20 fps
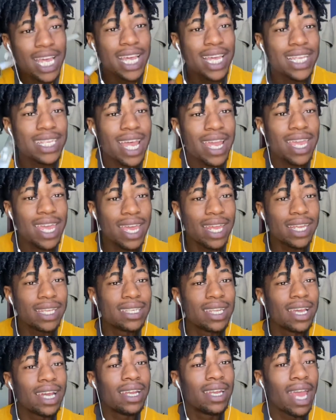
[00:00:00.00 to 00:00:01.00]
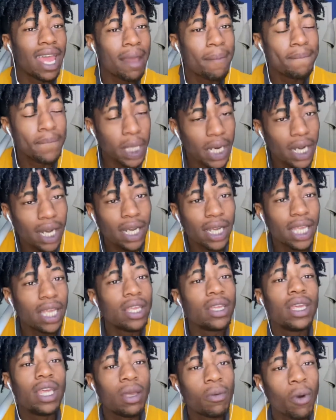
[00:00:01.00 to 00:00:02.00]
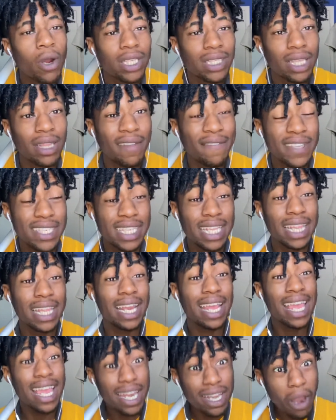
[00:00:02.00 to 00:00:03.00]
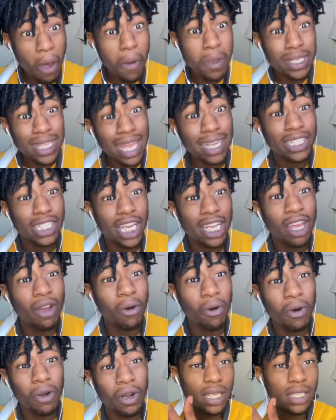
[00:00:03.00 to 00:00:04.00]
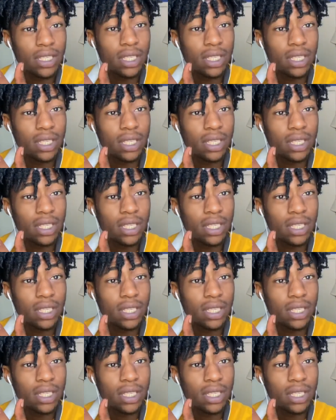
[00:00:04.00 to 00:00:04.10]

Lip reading: He's like, yeah, this nigga named Bug. He works at the facility. He knows that Jigen ordered